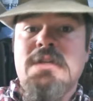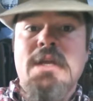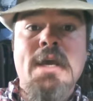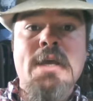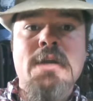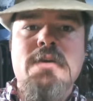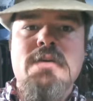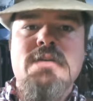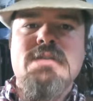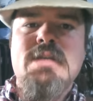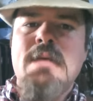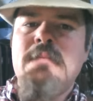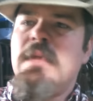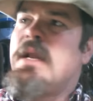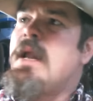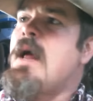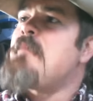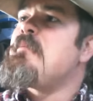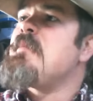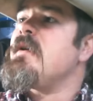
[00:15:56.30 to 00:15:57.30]
later and say,
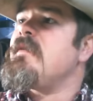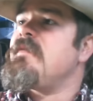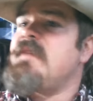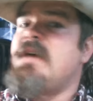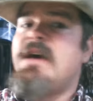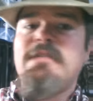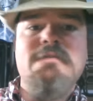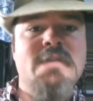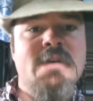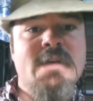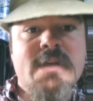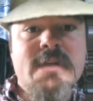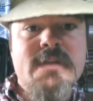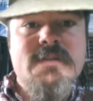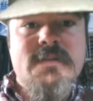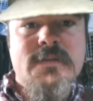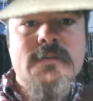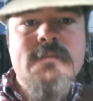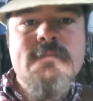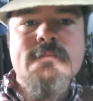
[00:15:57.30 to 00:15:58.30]
man, I built that
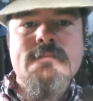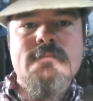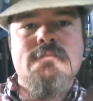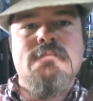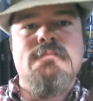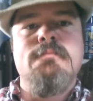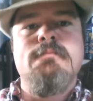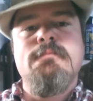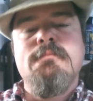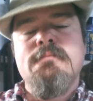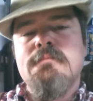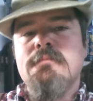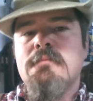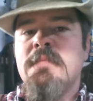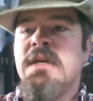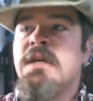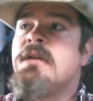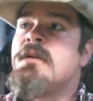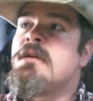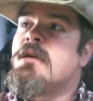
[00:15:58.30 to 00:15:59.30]
fence.
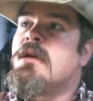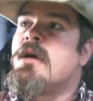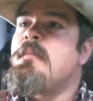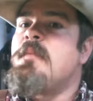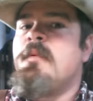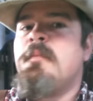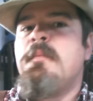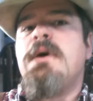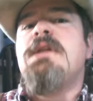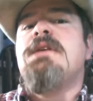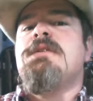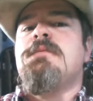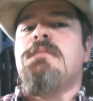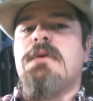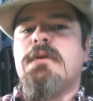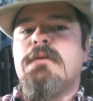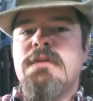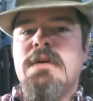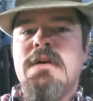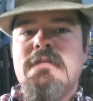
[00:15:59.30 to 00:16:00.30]
Me and a couple of buddies
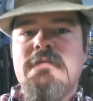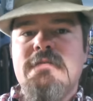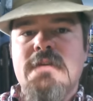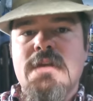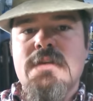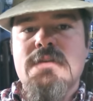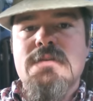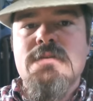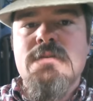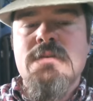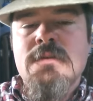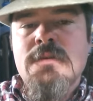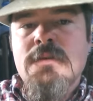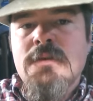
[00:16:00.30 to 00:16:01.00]
built that fence.